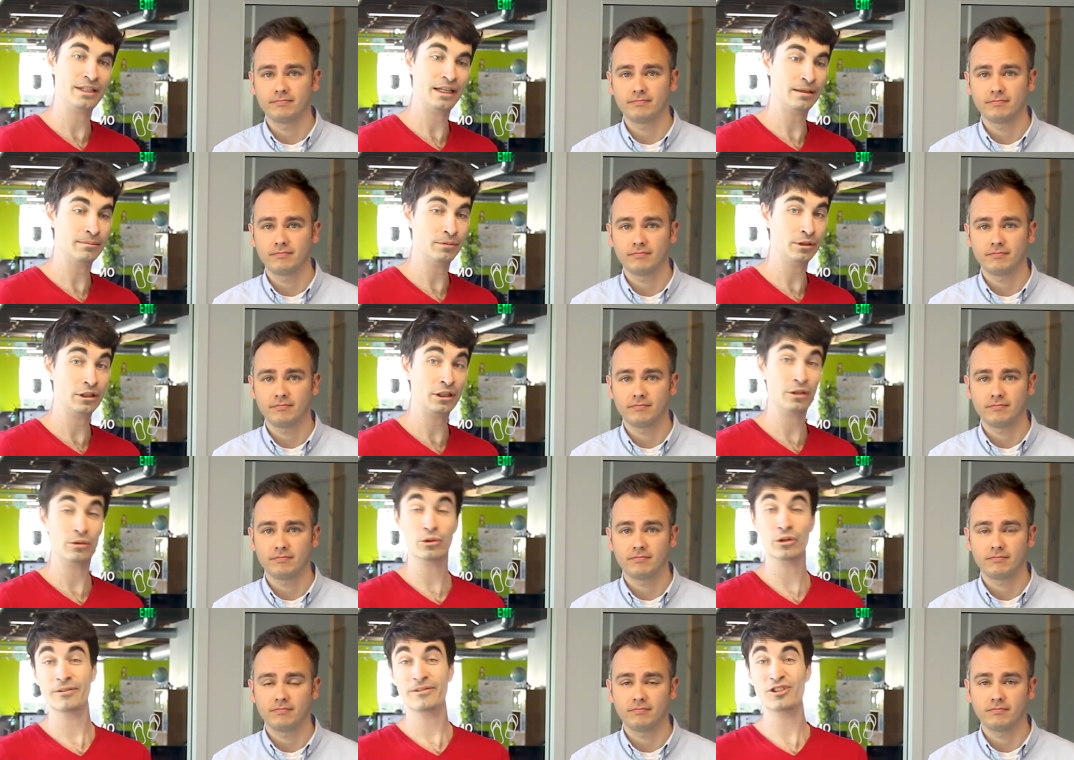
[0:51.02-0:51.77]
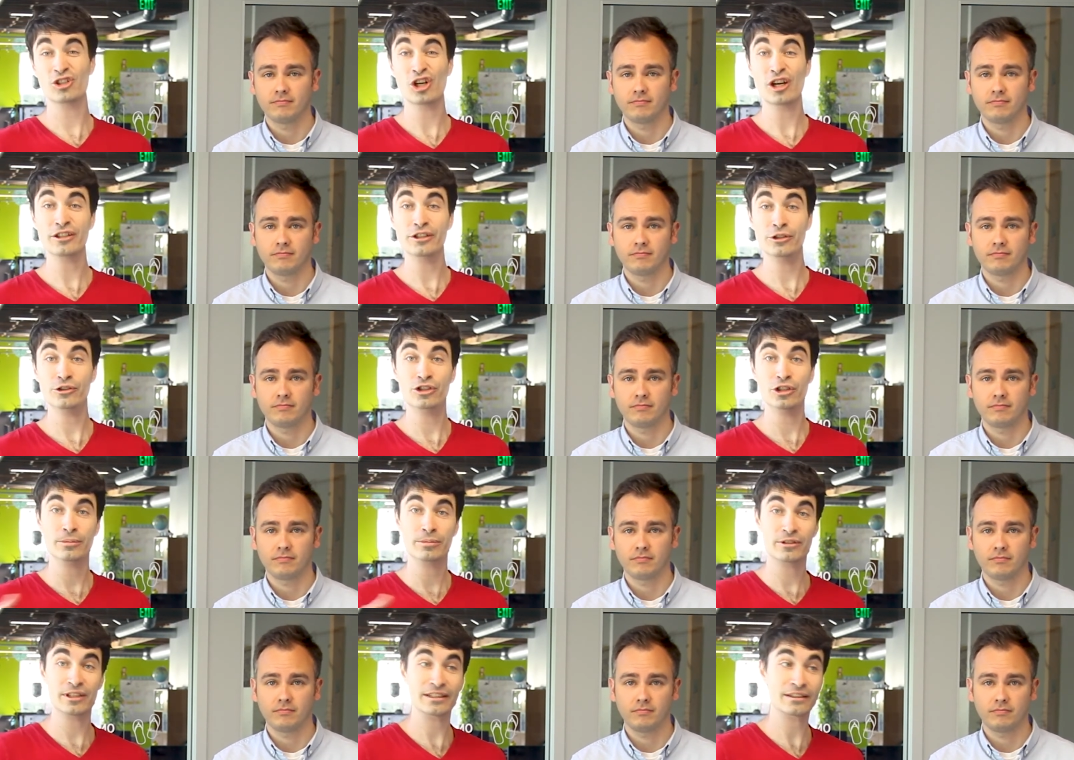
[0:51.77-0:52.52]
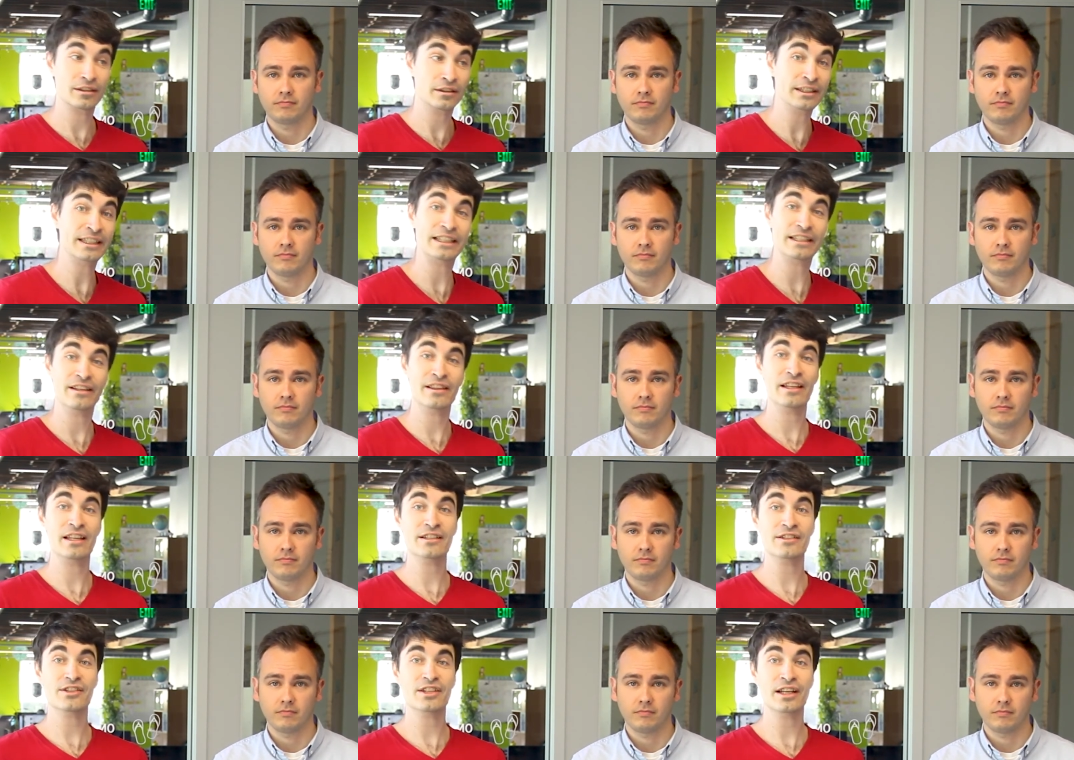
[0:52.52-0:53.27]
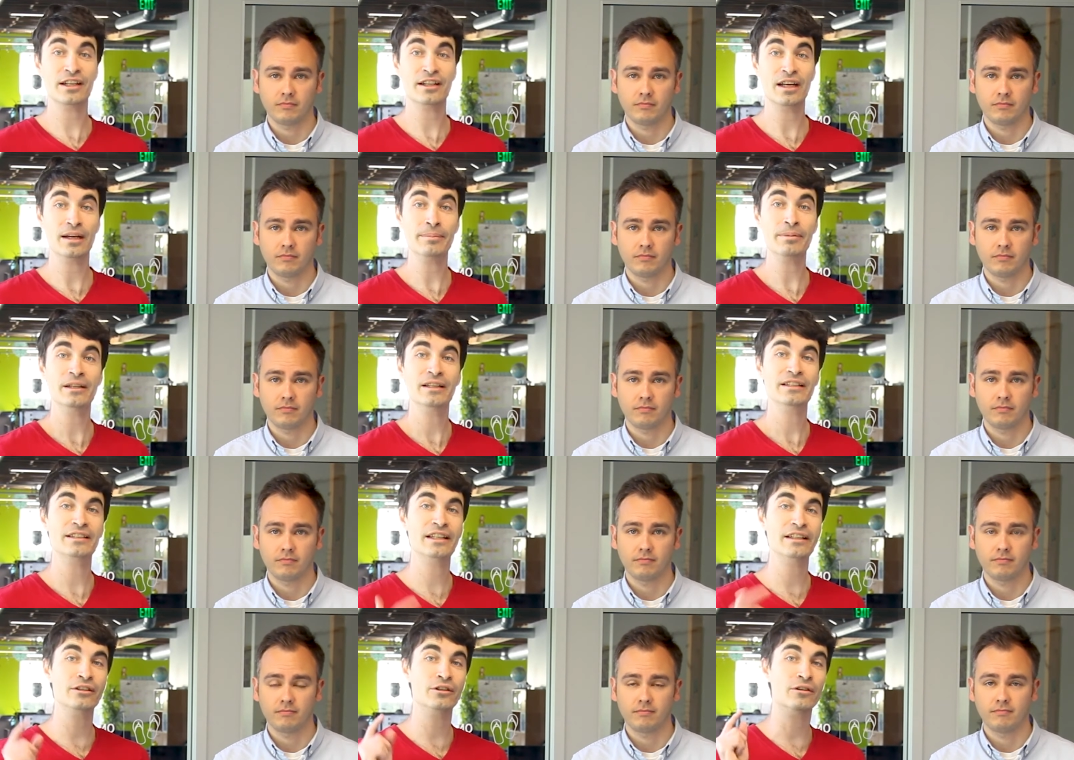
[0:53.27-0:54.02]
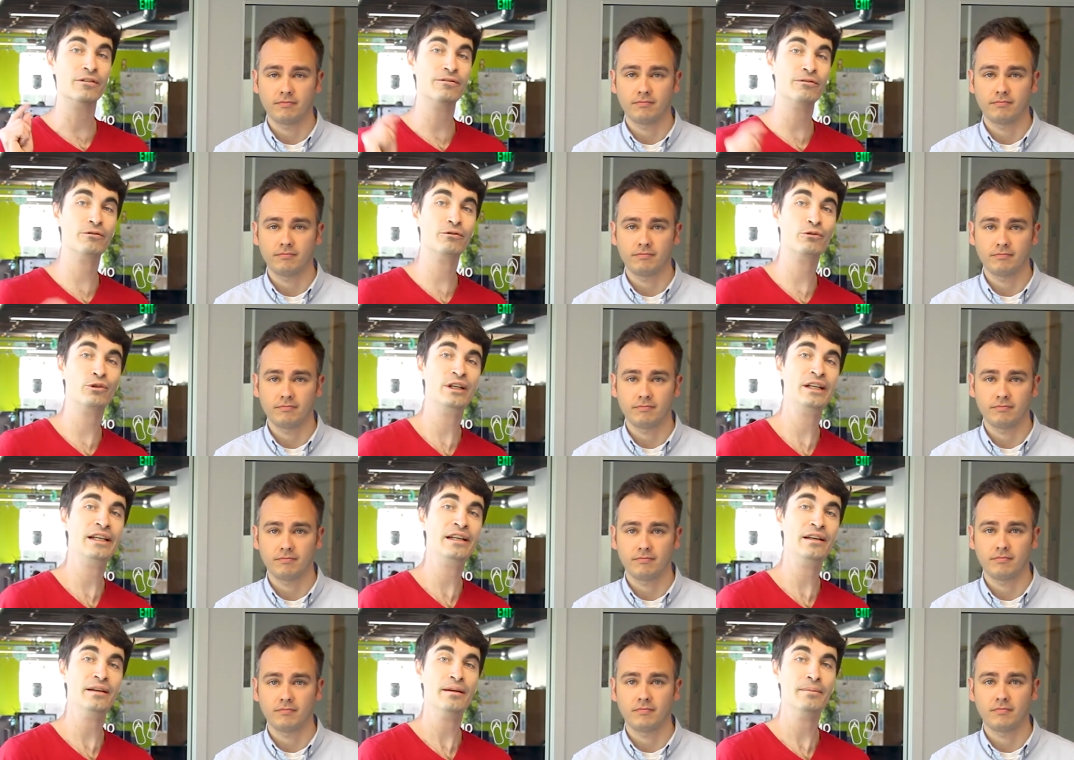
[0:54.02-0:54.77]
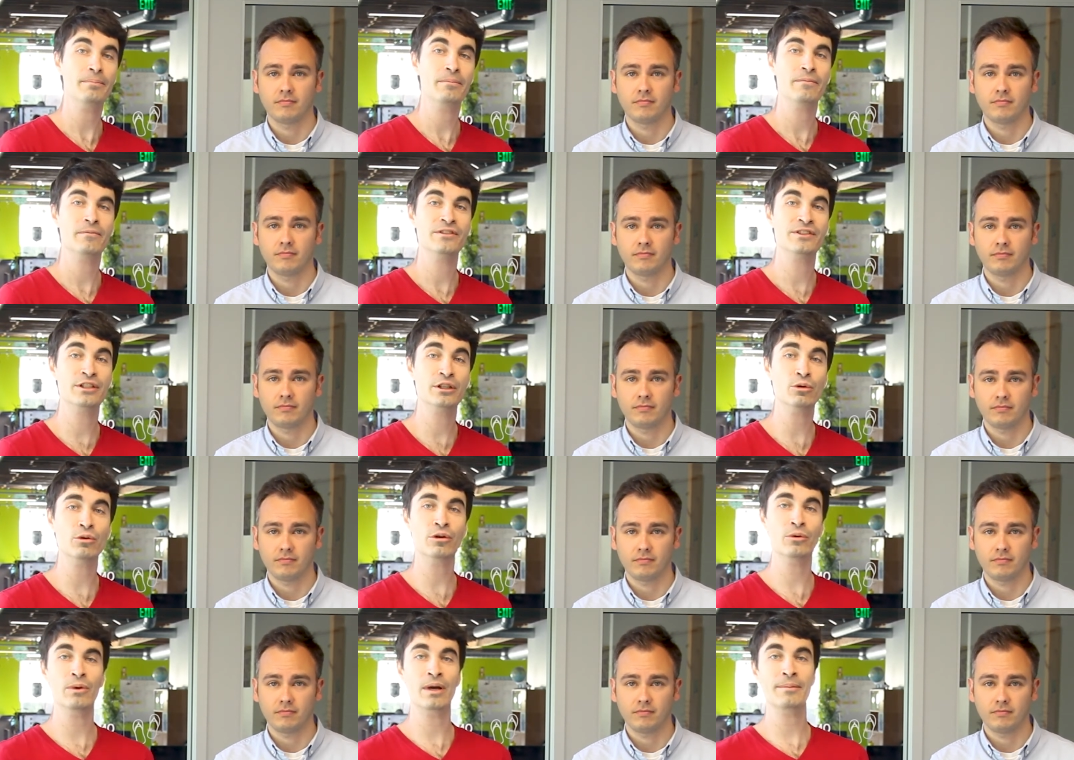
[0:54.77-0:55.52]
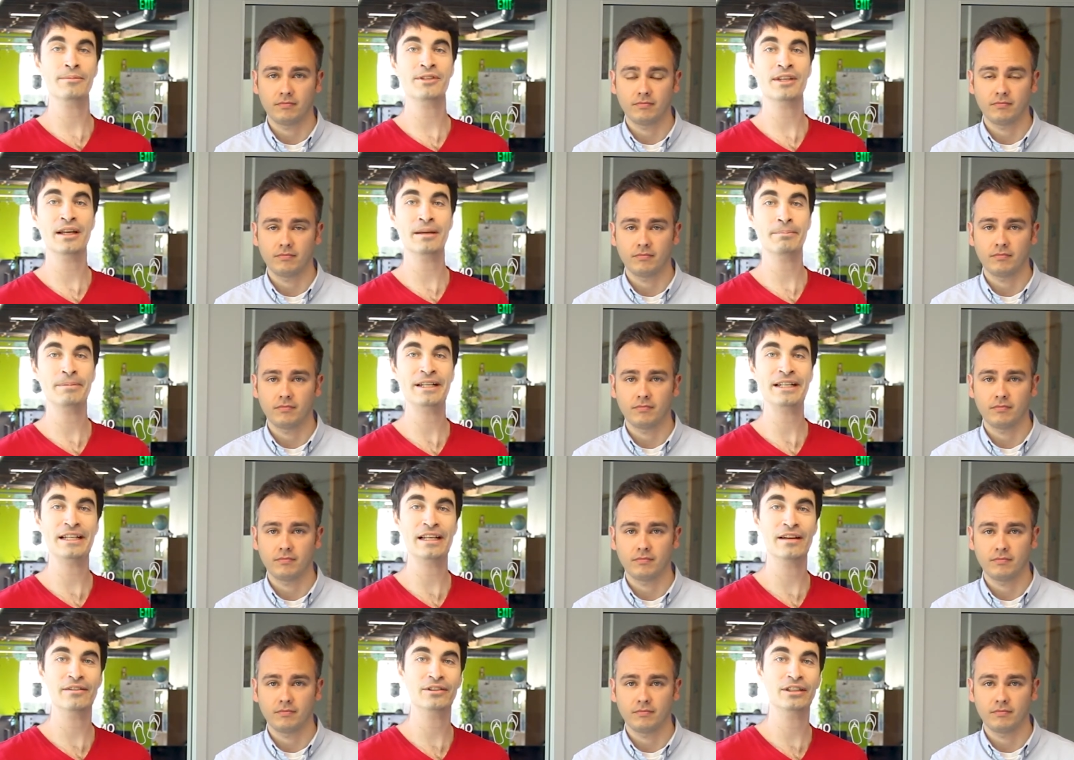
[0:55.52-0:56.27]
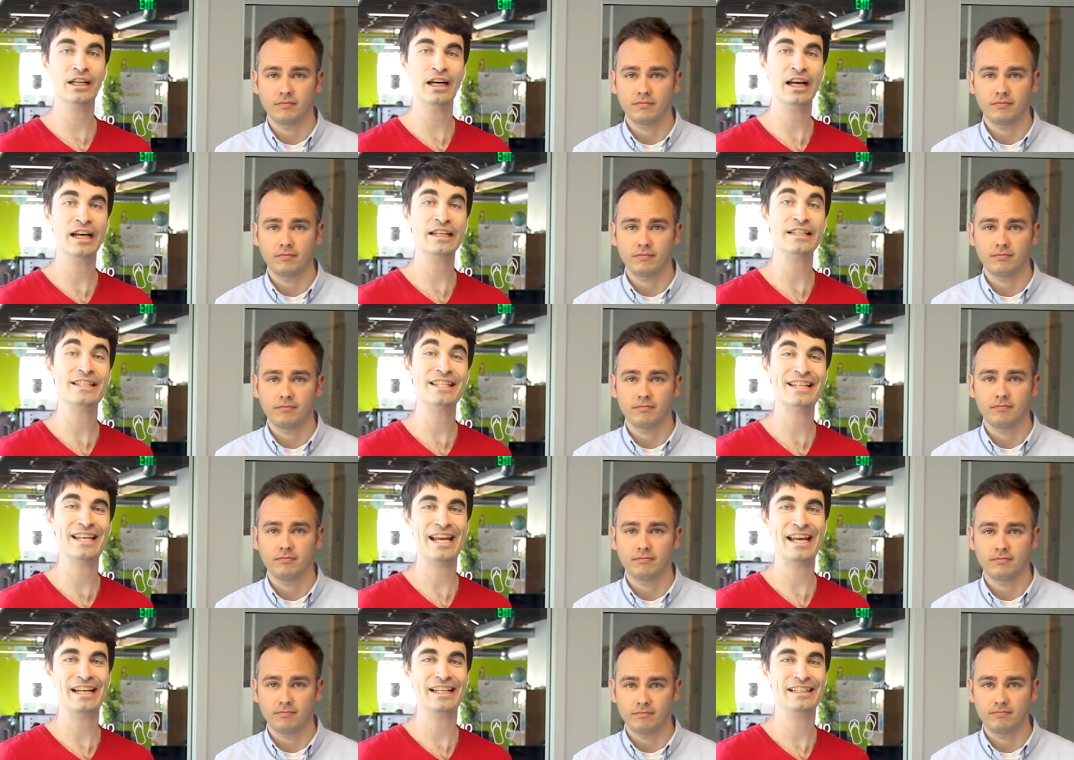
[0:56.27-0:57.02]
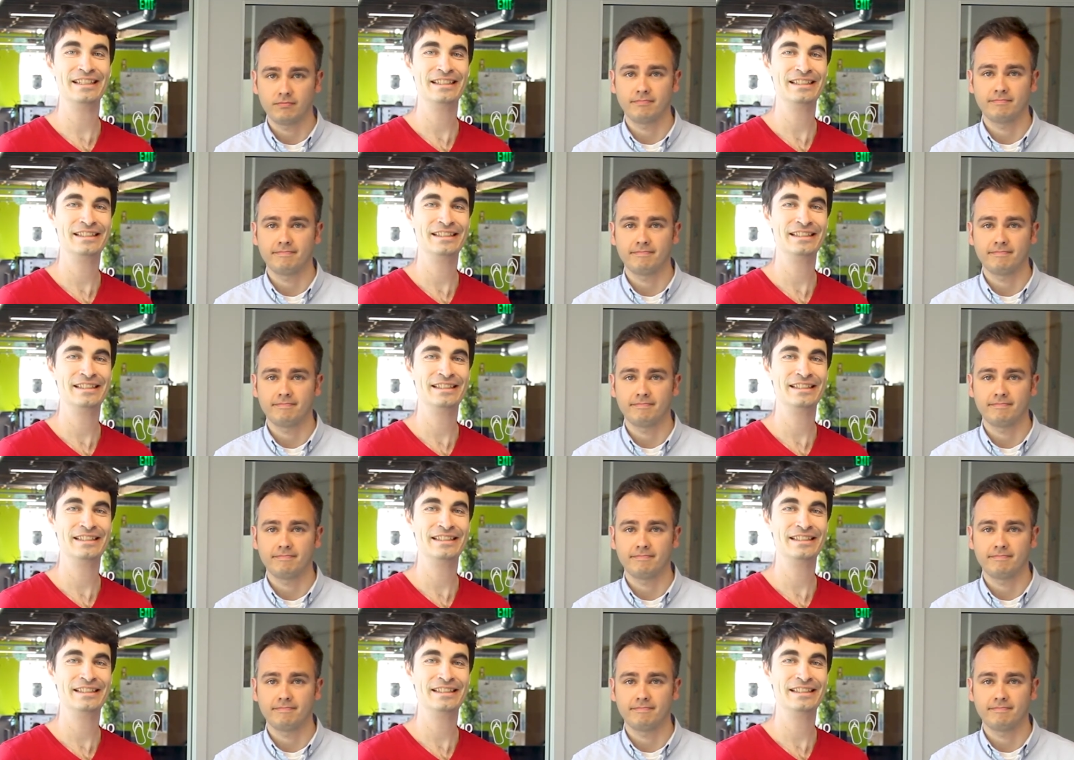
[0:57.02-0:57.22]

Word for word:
Speaker 1: down below, or if you're on YouTube, click the link and then sign up. Get your free zero to website PDF guide today.